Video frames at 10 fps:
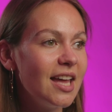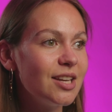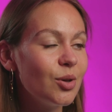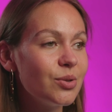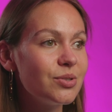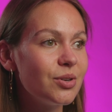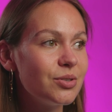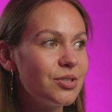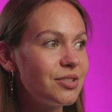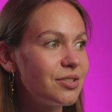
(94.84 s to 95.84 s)
and
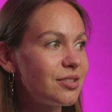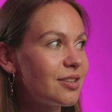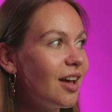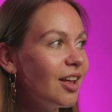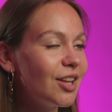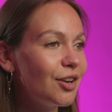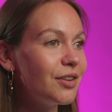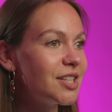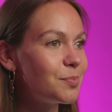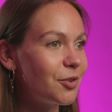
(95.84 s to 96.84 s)
also just a lot
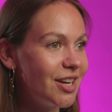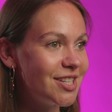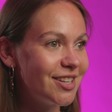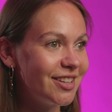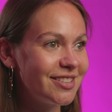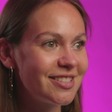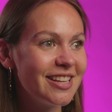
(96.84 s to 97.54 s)
of inspiration.